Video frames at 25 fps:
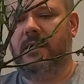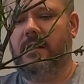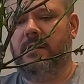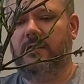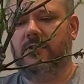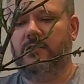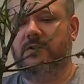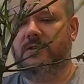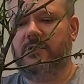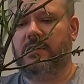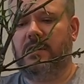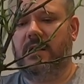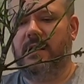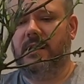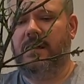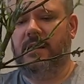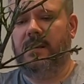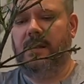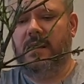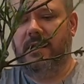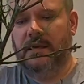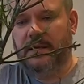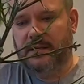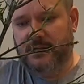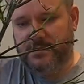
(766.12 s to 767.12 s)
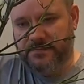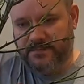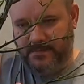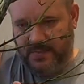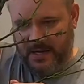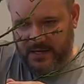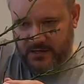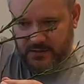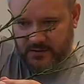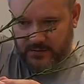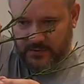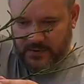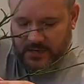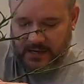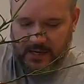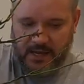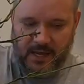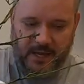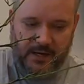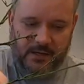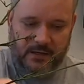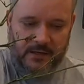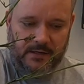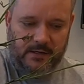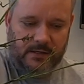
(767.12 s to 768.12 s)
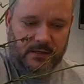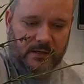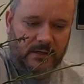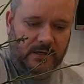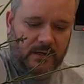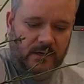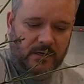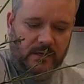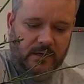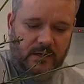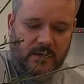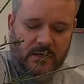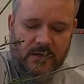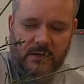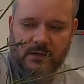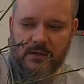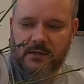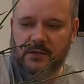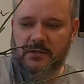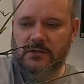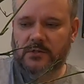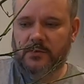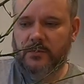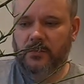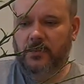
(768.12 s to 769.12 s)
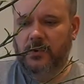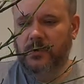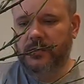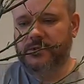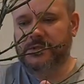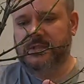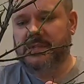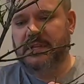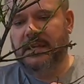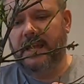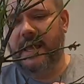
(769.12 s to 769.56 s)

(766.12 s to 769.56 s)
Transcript: and just clean it as best we can towards